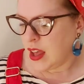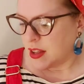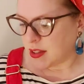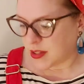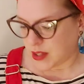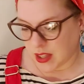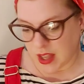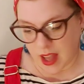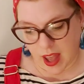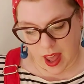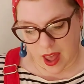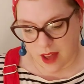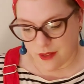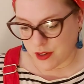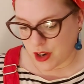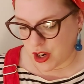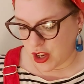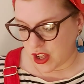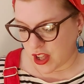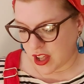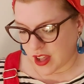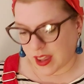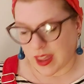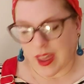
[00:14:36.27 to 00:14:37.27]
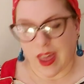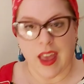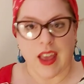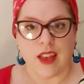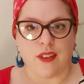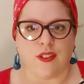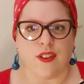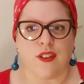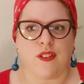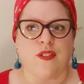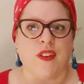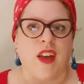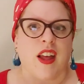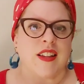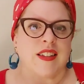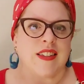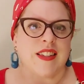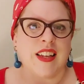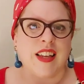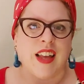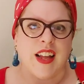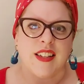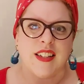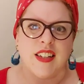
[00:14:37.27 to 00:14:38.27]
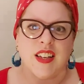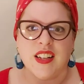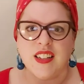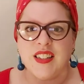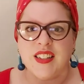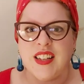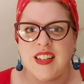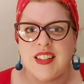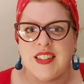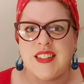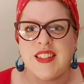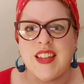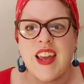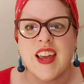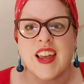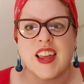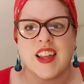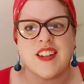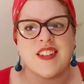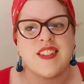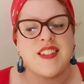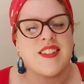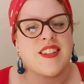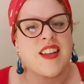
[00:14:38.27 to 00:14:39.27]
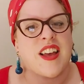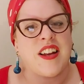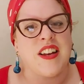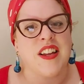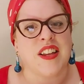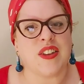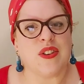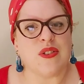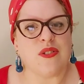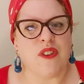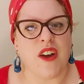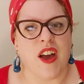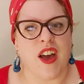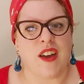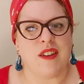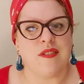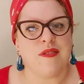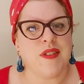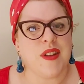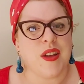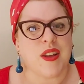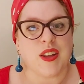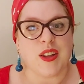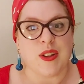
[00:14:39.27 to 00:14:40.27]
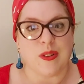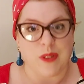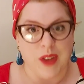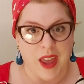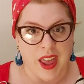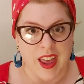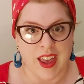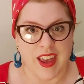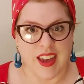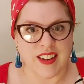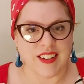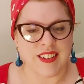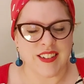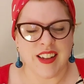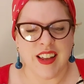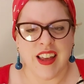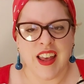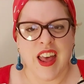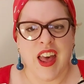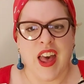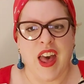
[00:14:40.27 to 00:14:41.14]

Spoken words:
So yeah, have a look. If you fancy getting artistic and designing your own, you can.